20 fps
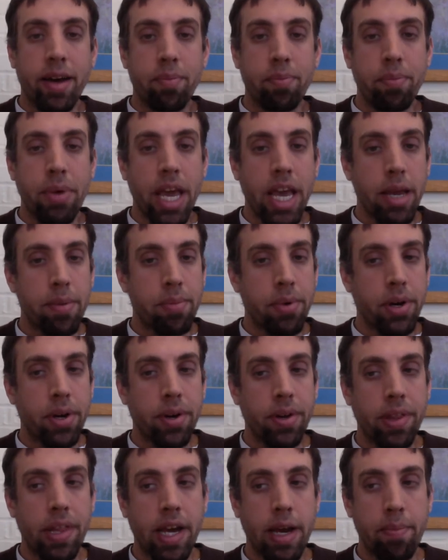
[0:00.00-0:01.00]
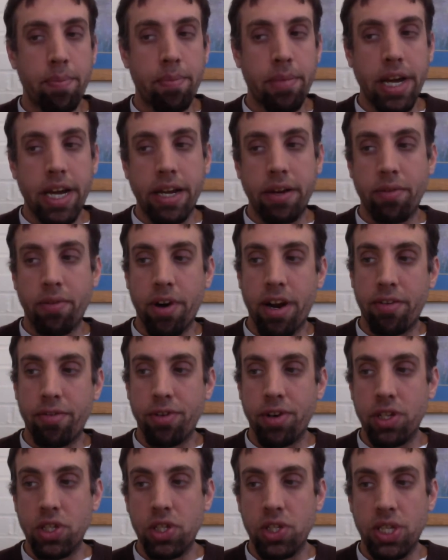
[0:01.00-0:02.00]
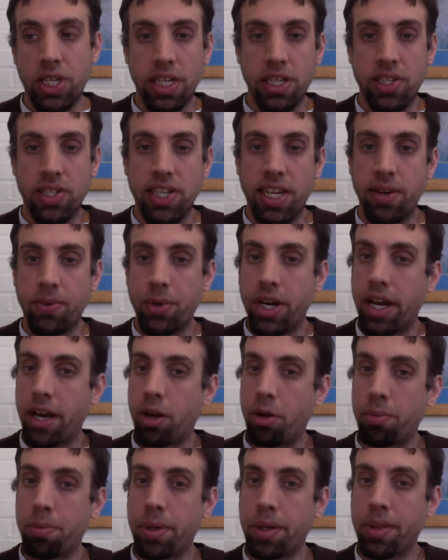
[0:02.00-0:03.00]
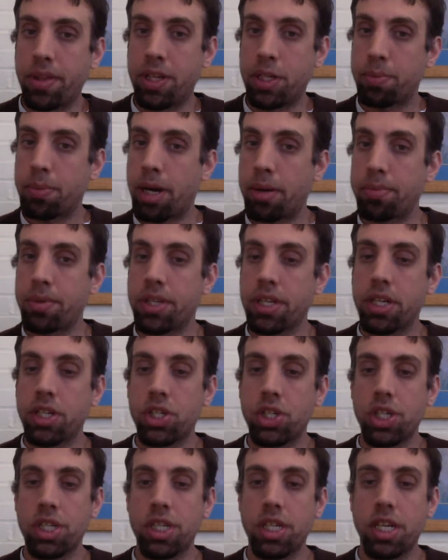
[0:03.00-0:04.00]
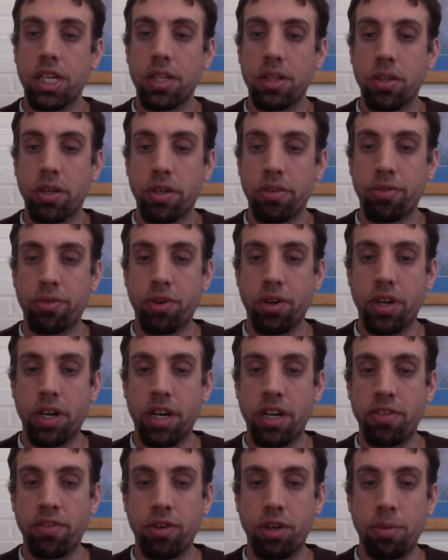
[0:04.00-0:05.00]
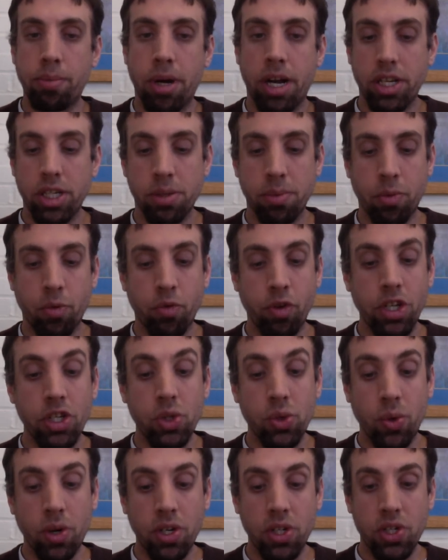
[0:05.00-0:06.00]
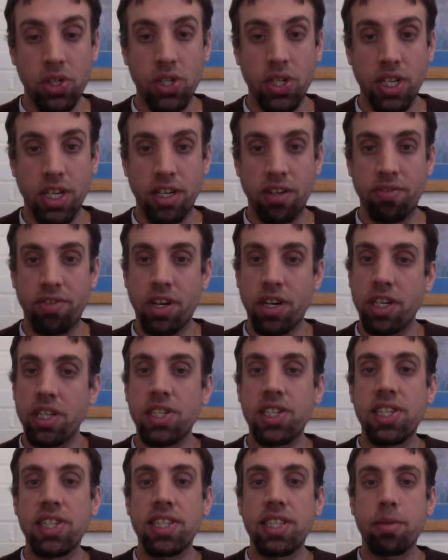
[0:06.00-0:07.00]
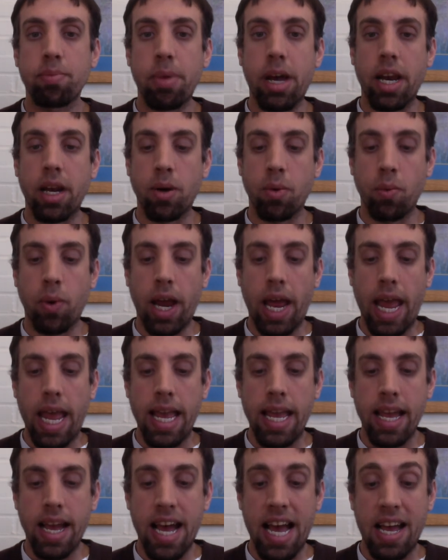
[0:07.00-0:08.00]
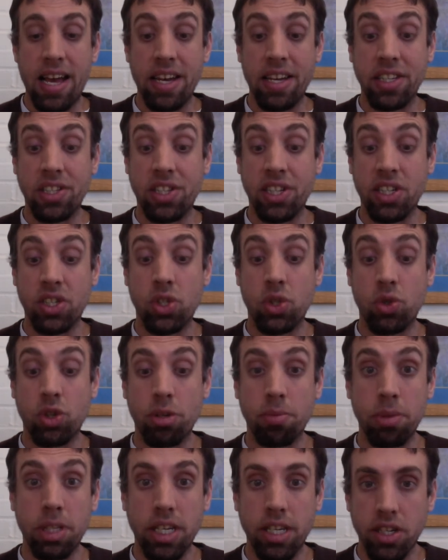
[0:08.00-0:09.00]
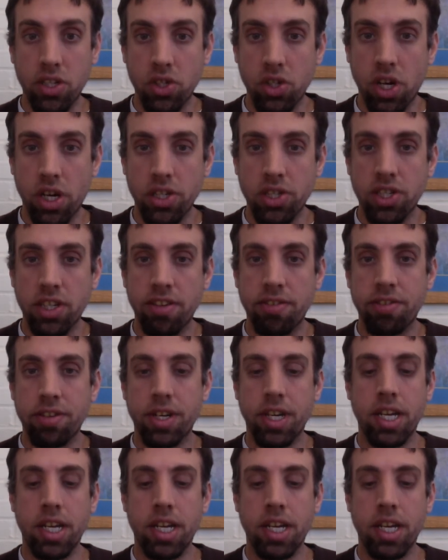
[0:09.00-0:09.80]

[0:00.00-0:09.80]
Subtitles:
paper that might reference things that would help this population and look for every possible resource in a very systematic way. It's extremely exhaustive.